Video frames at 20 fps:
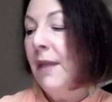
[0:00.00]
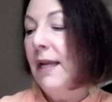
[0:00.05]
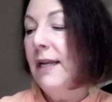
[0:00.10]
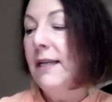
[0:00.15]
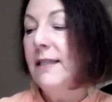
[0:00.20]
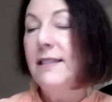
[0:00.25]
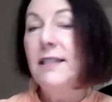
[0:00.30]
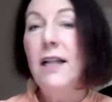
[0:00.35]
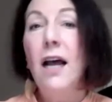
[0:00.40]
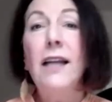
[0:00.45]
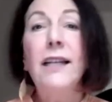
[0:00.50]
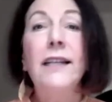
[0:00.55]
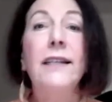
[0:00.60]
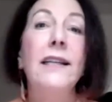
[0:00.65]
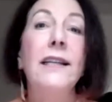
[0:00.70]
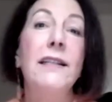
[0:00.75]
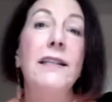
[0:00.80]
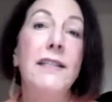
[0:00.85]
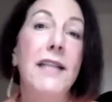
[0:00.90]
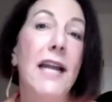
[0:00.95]
is not
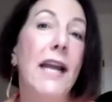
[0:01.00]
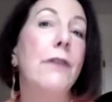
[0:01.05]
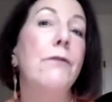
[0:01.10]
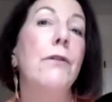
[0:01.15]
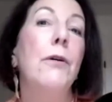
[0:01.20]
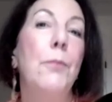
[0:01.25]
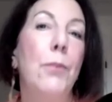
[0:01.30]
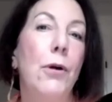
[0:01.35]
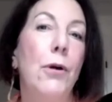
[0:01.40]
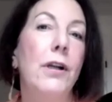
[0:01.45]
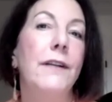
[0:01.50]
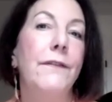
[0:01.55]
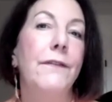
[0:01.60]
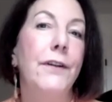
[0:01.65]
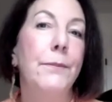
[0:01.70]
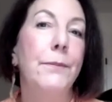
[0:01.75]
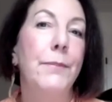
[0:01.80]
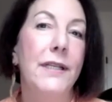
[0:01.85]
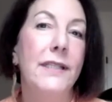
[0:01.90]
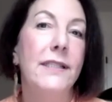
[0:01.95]
an integral part of
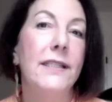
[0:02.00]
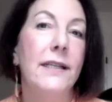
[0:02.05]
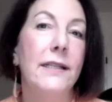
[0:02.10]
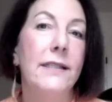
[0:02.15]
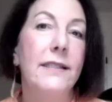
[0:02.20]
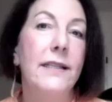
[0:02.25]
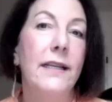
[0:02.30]
your business.